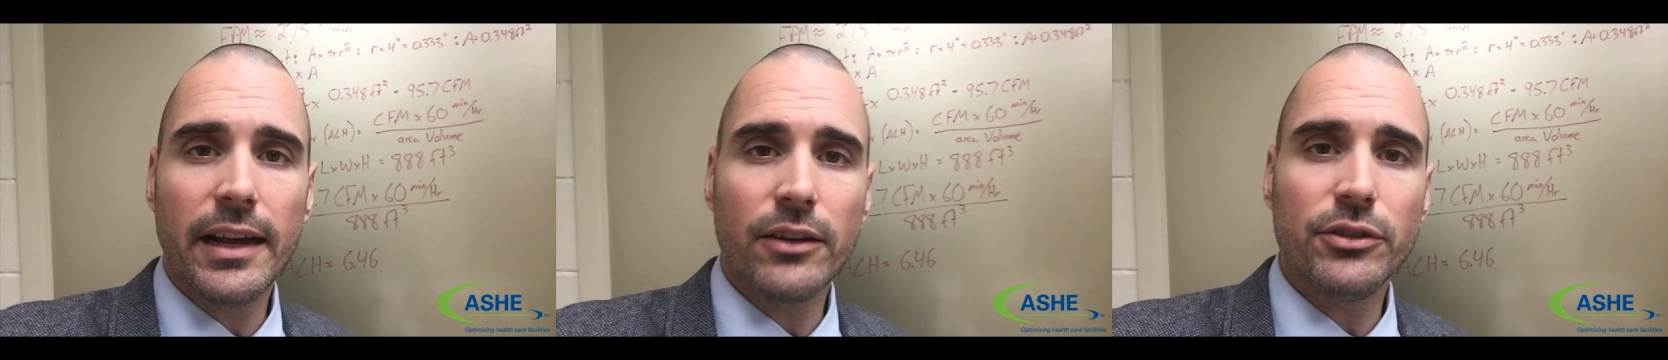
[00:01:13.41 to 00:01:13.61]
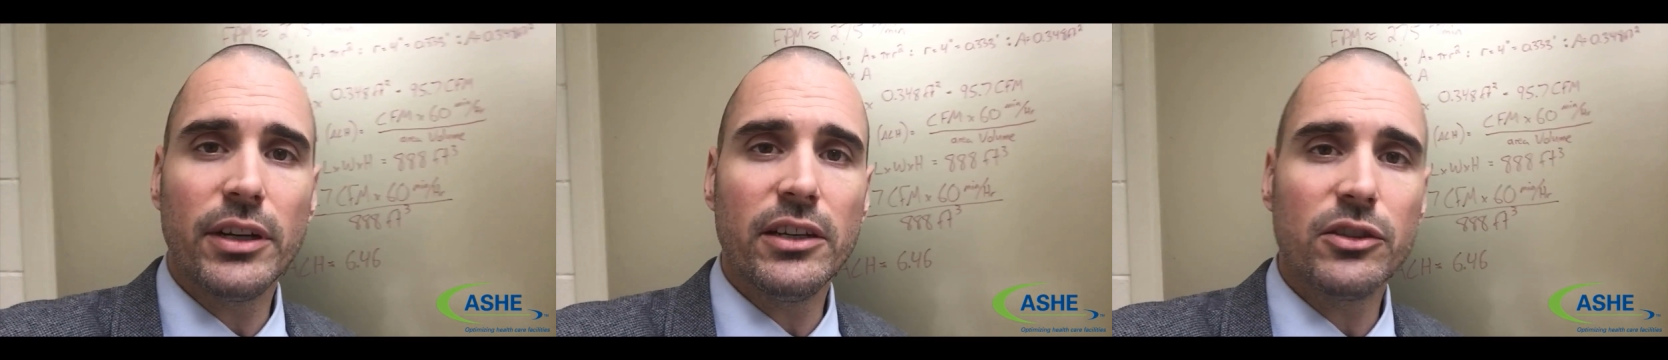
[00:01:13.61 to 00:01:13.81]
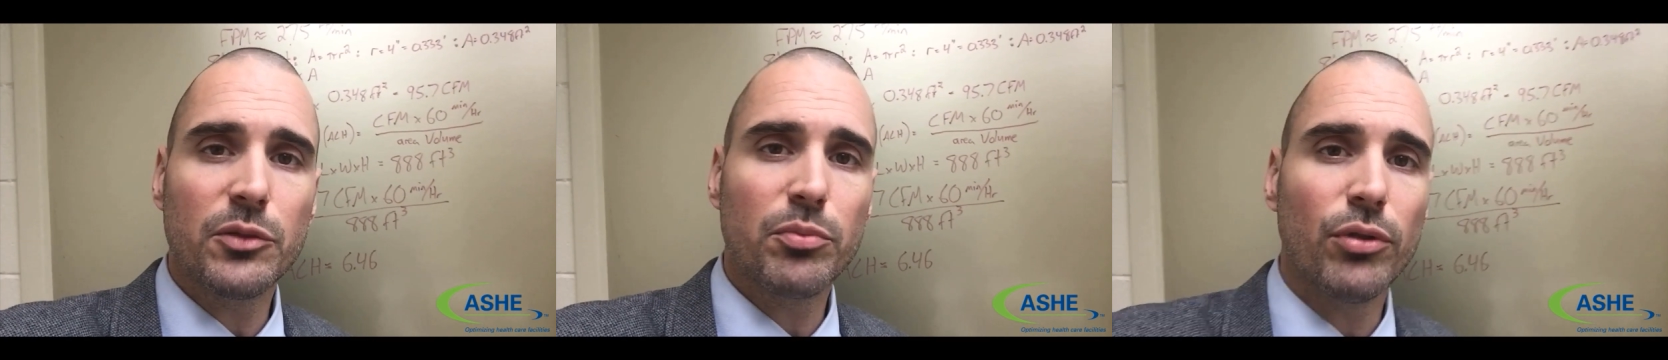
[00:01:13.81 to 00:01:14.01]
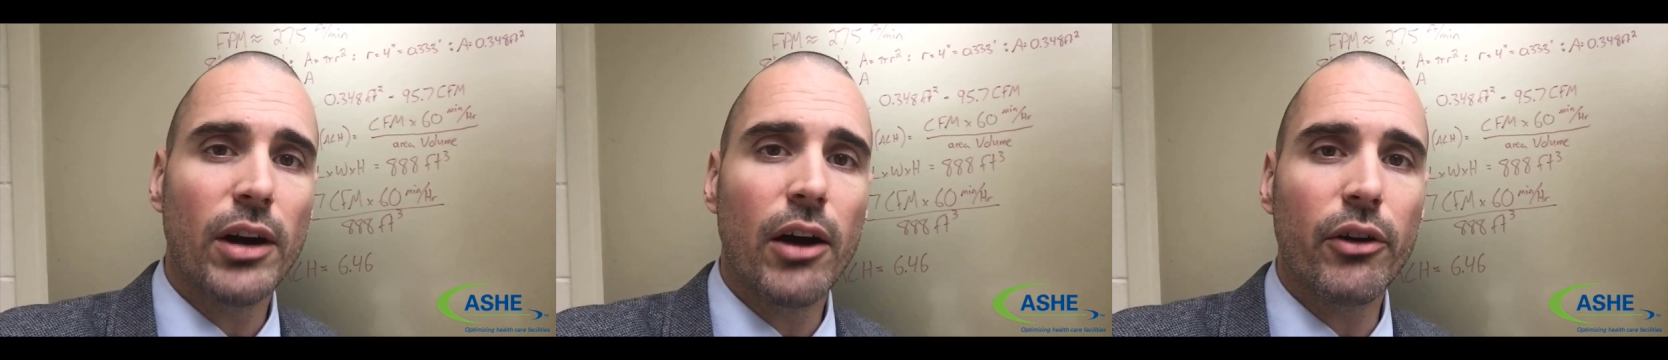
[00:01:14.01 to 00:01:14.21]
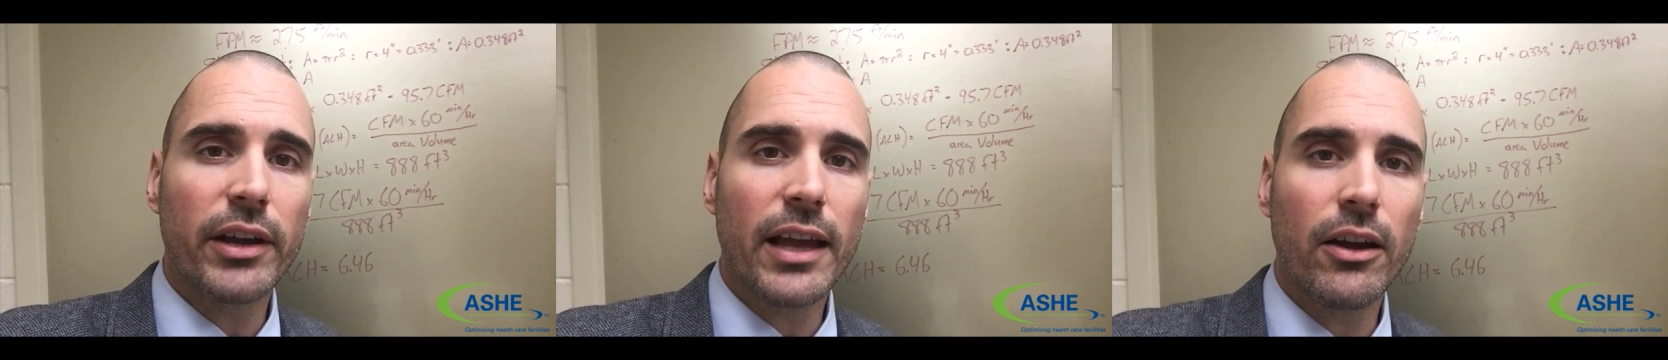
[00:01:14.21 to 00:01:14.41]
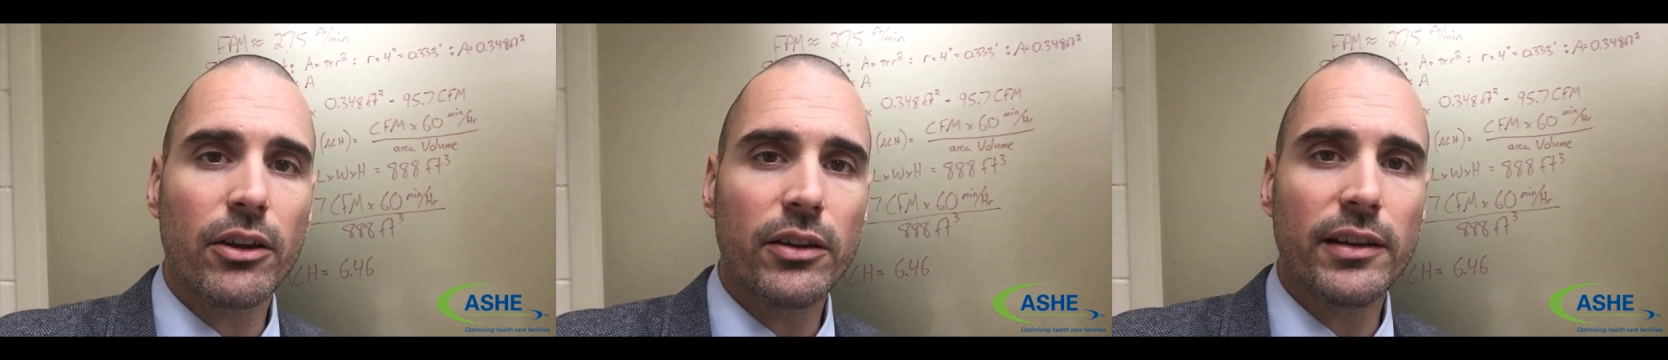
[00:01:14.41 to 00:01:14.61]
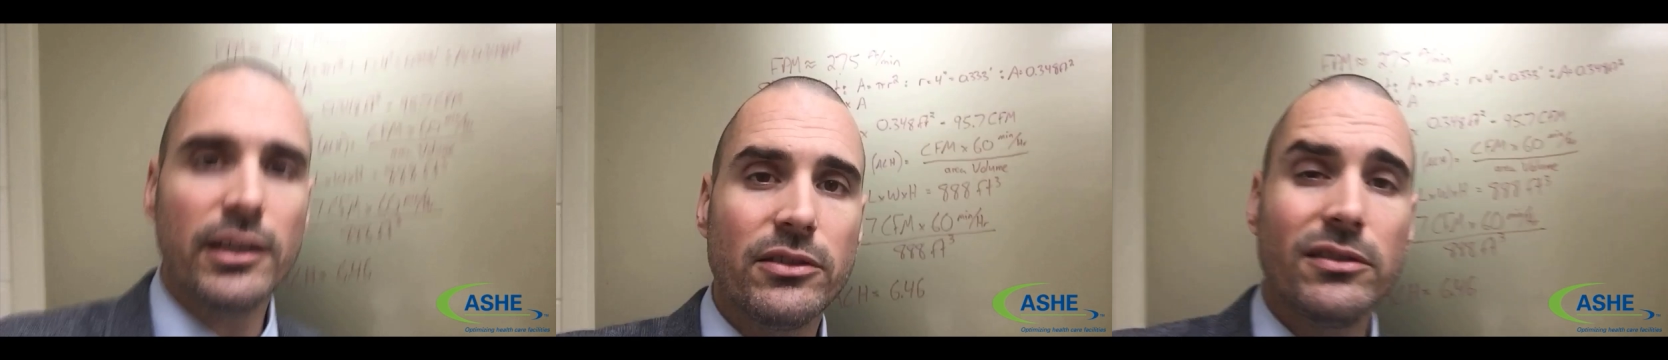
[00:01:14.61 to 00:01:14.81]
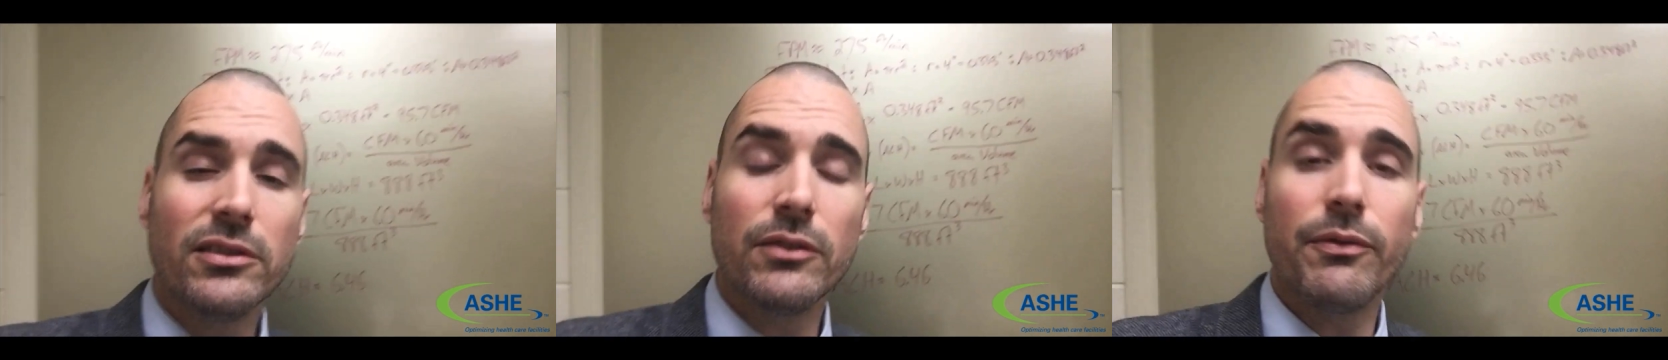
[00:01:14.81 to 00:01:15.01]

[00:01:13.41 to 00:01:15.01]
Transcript: air changes per hour calculations.